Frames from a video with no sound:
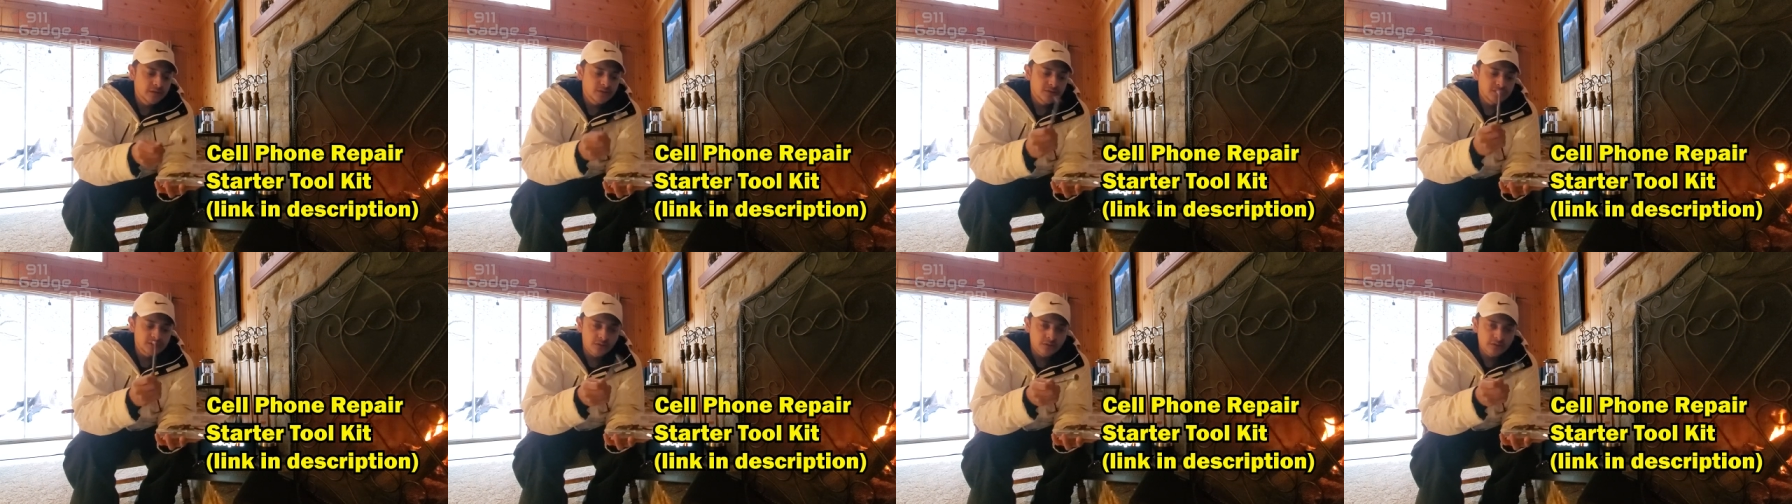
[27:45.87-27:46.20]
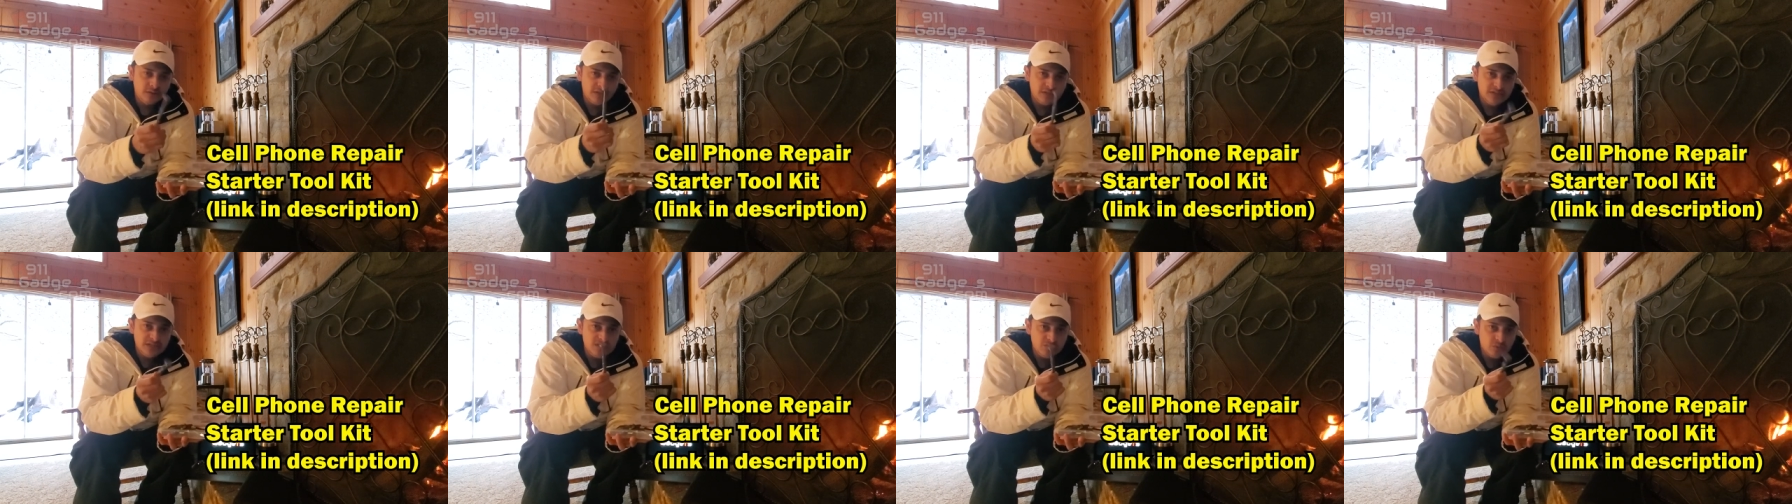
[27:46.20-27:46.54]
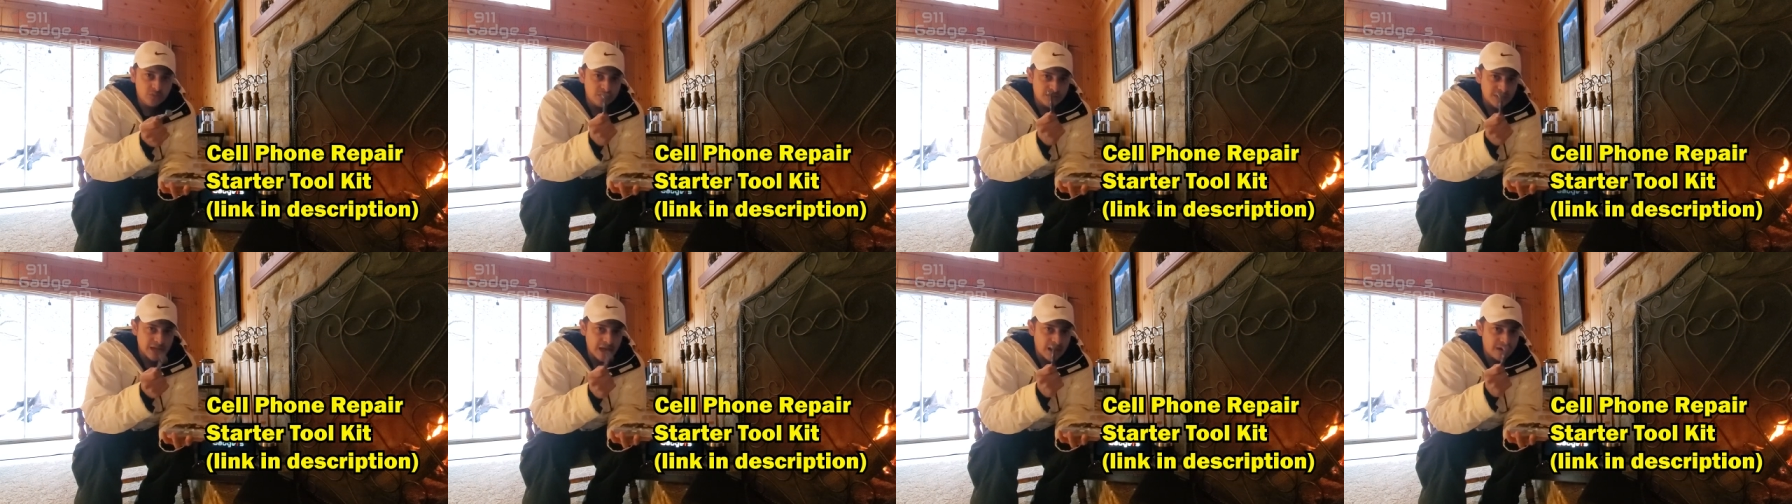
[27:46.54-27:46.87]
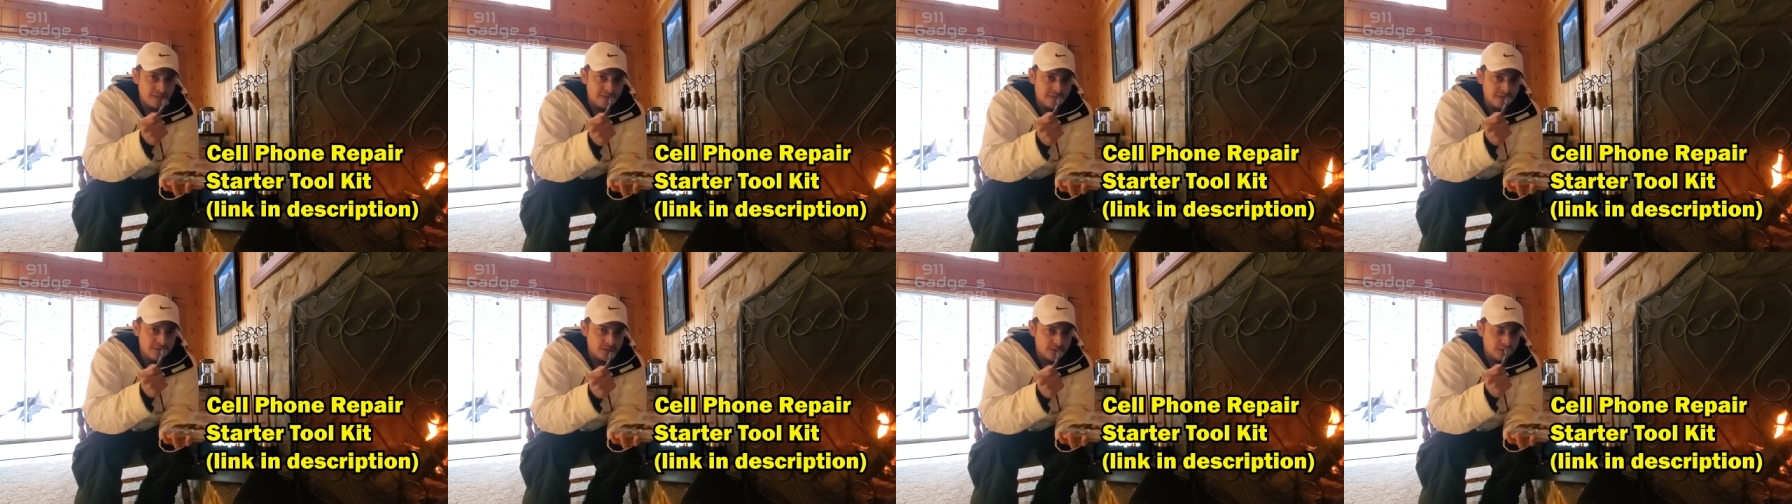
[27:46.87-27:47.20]
So these tools, I
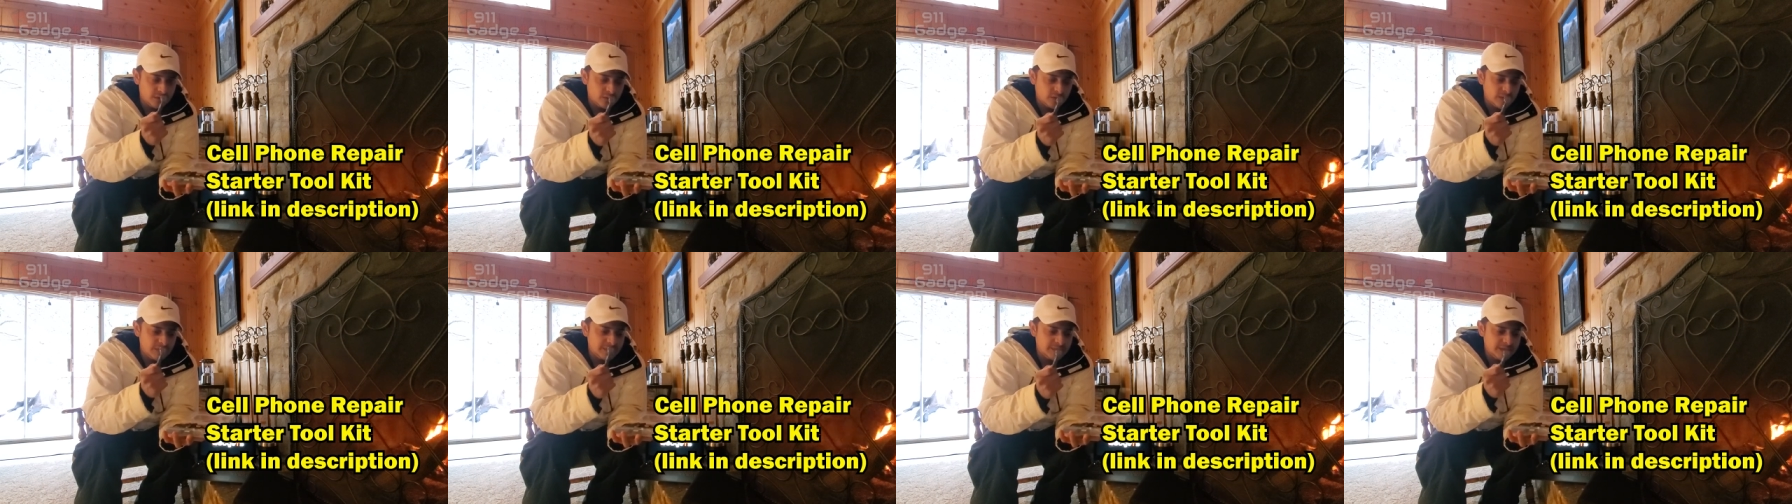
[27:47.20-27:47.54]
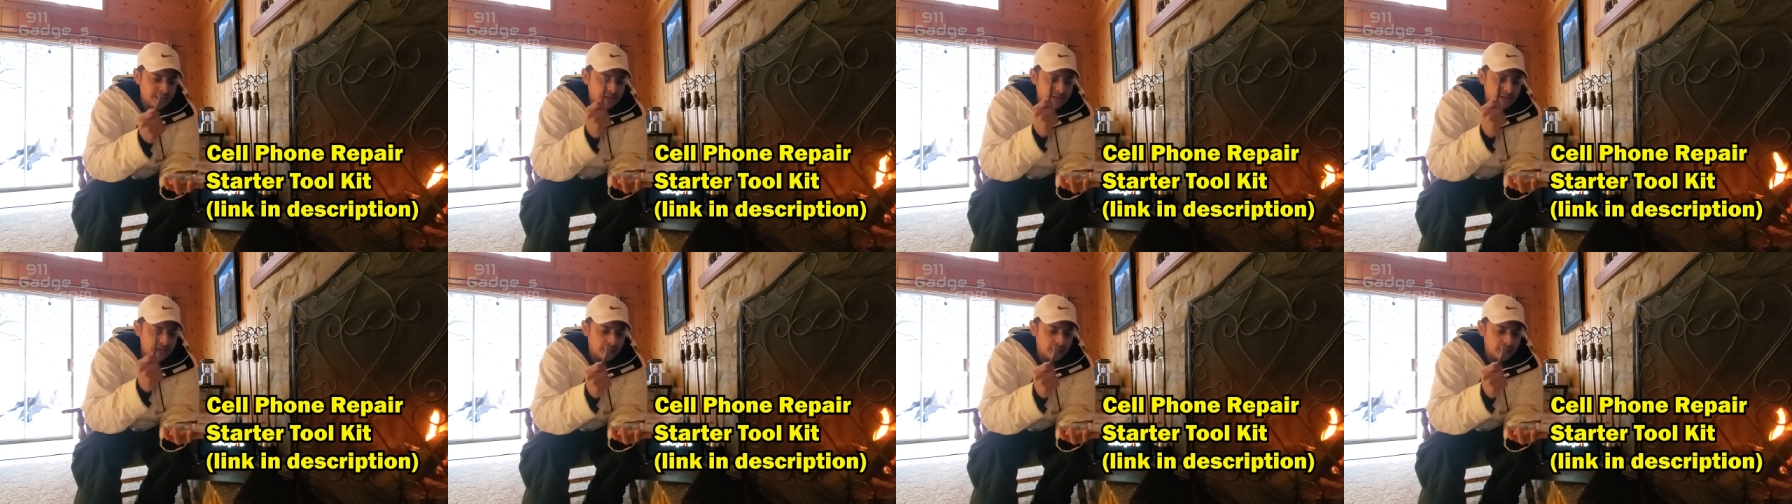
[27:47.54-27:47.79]
have these on the website,